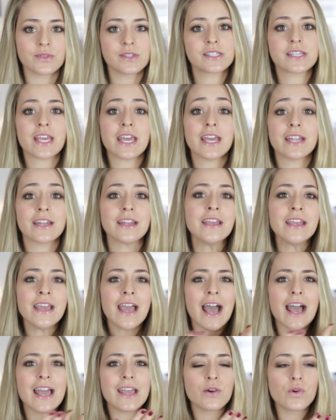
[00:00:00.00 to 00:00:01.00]
on the skin.
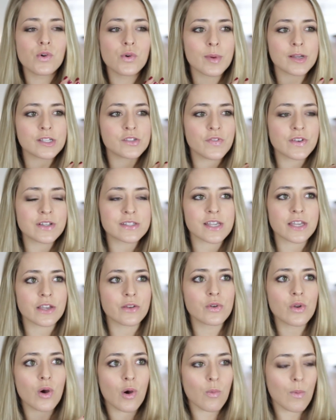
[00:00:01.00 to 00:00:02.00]
It almost feels like
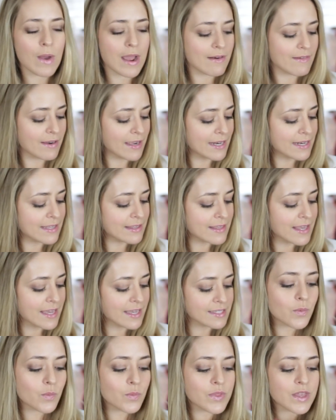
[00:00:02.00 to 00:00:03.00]
you're not wearing
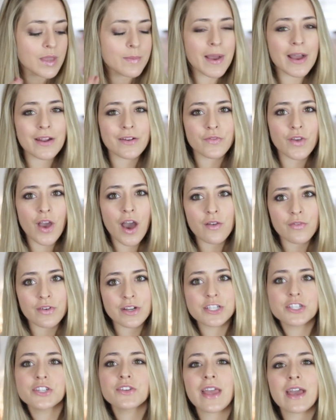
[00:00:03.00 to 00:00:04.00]
anything. The amount of
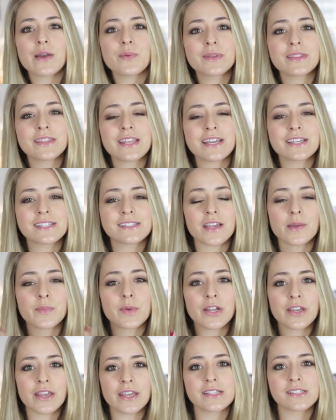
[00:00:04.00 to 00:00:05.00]
coverage you get with this, I'm
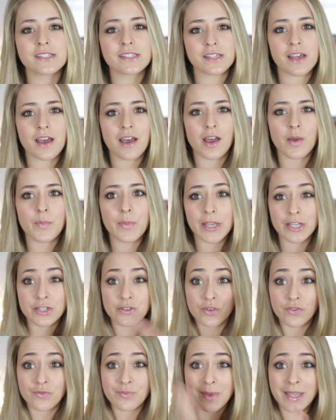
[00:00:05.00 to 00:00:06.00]
going to insert a
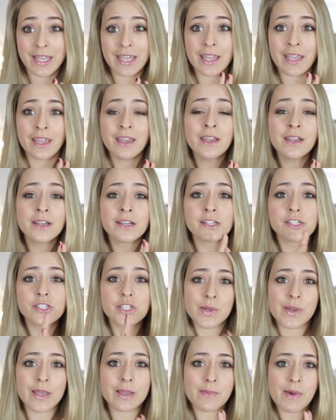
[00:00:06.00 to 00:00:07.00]
picture of me
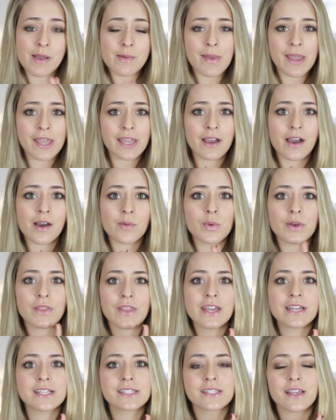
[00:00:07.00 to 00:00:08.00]
doing my makeup with
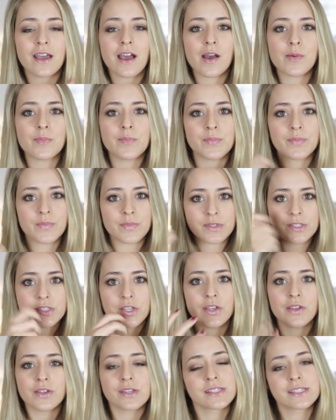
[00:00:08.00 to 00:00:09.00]
it
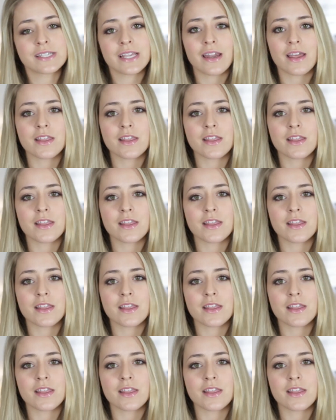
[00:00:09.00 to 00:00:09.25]
so you can see